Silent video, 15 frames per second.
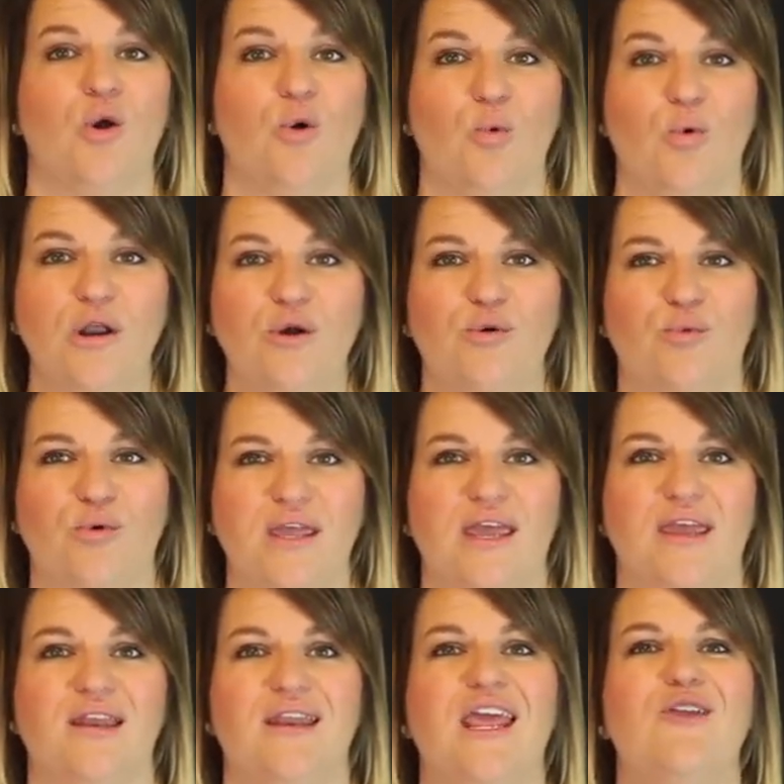What a
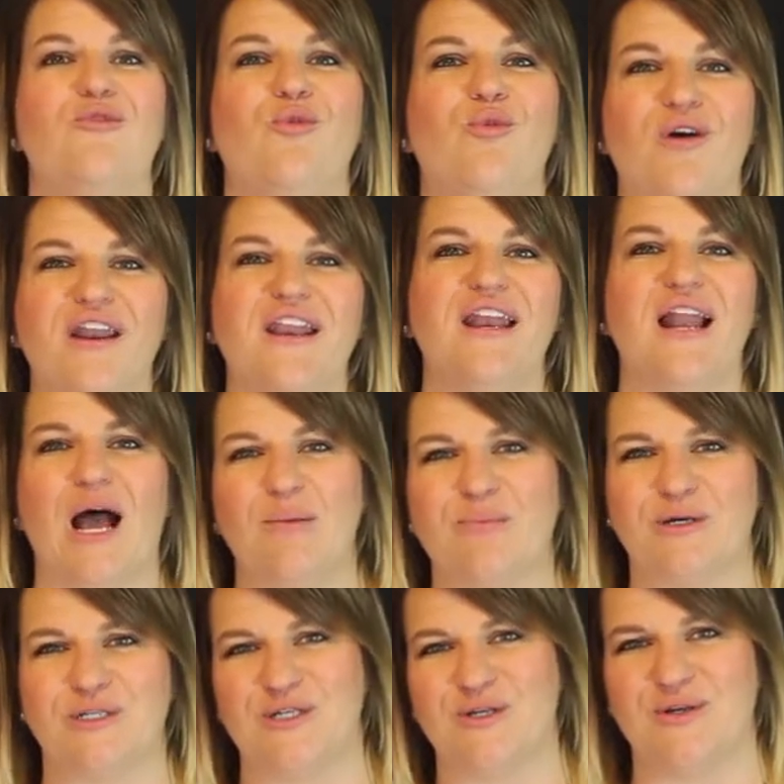win and what an
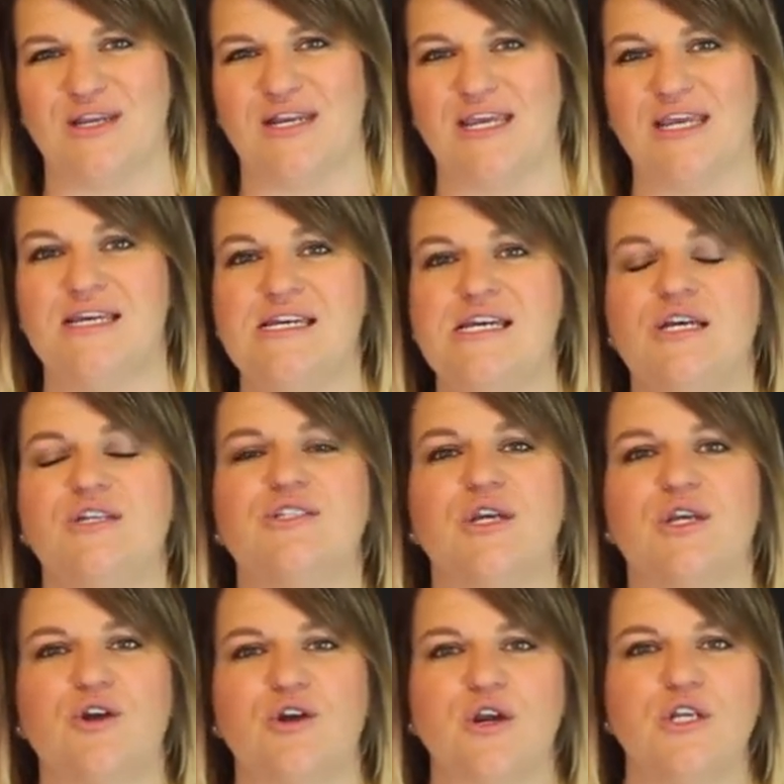opportunity. So I
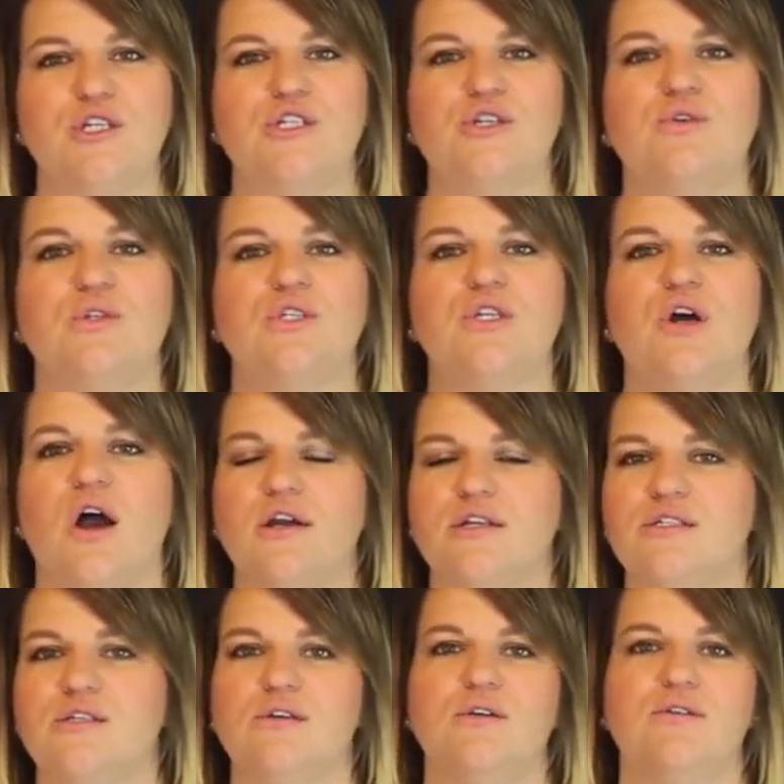encourage you, talk
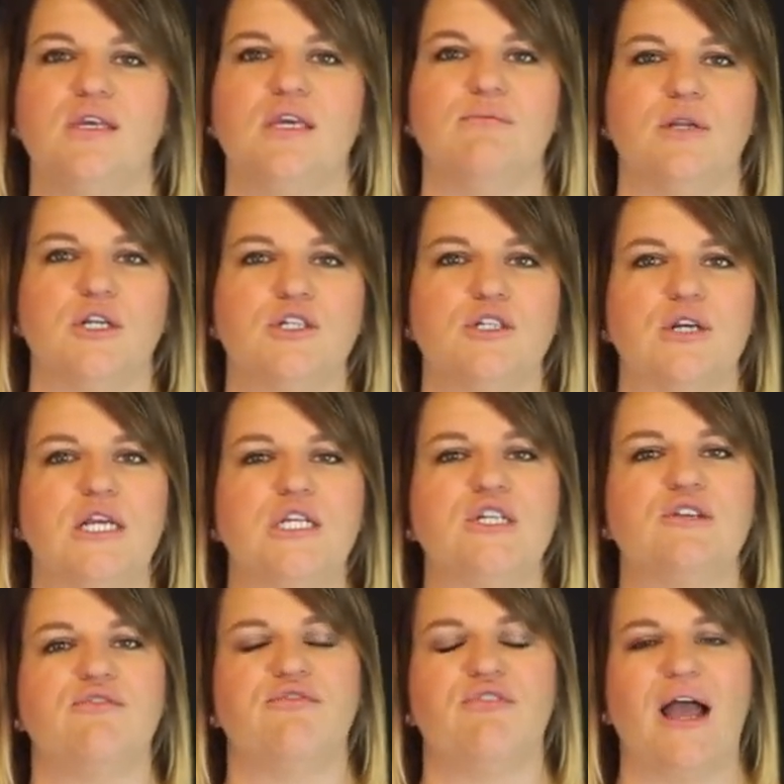to the
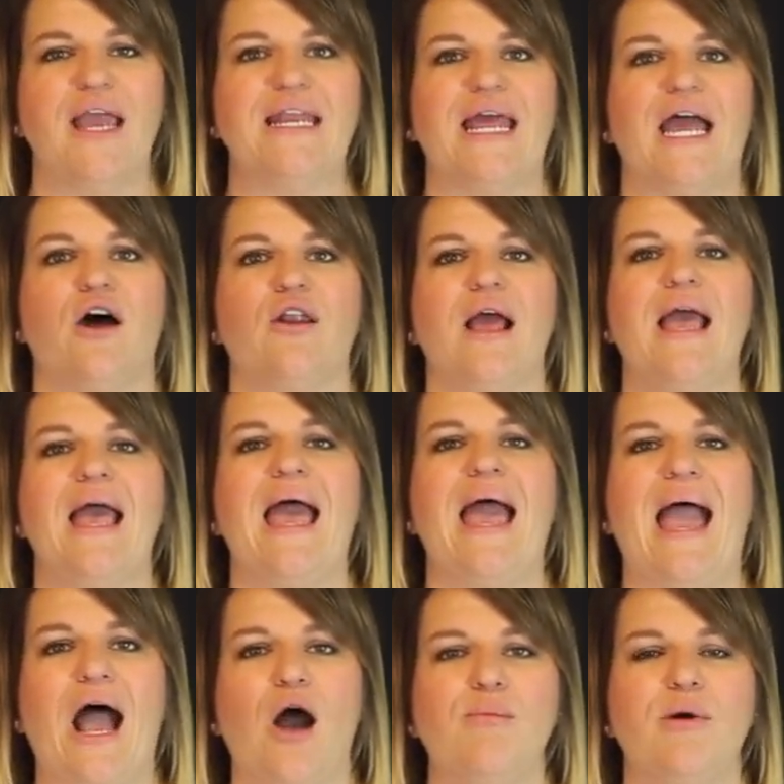administration, find out
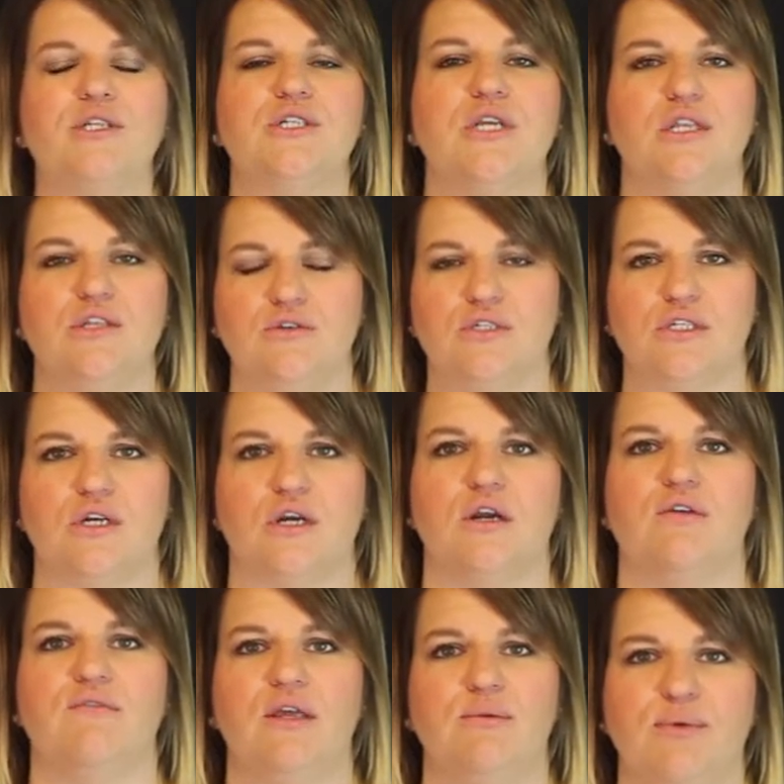how much can you
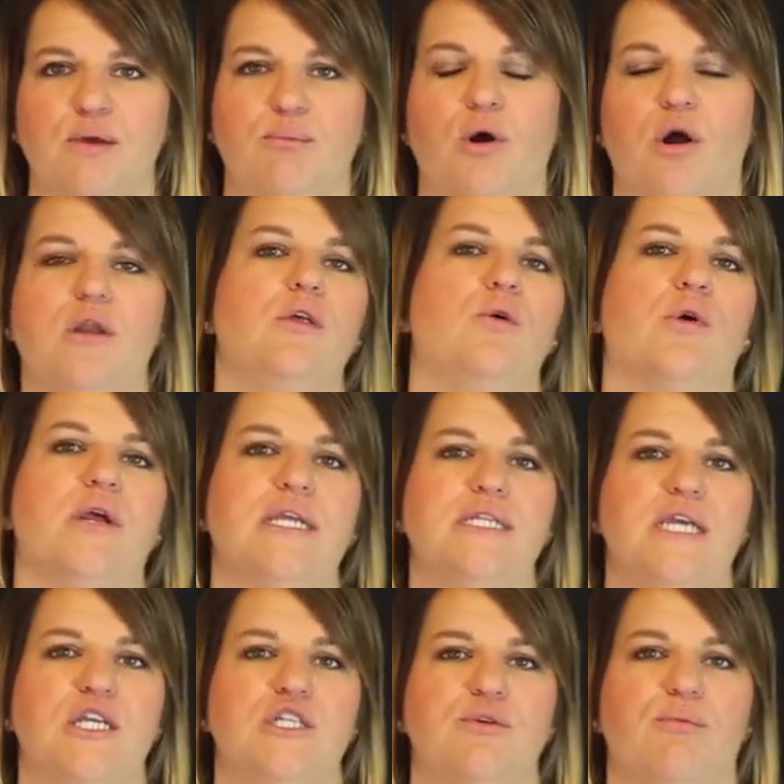serve and be a part of the
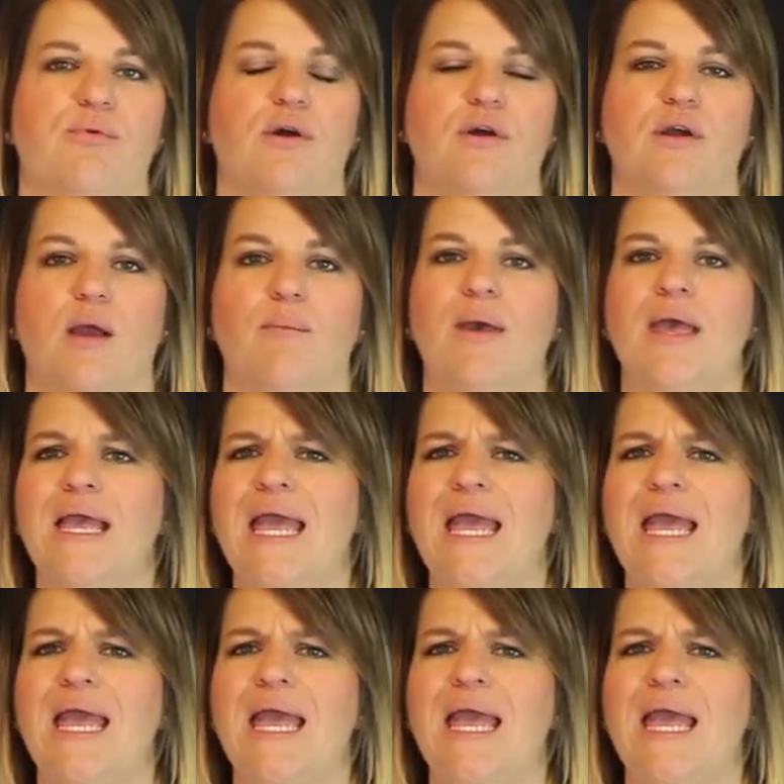orientation program.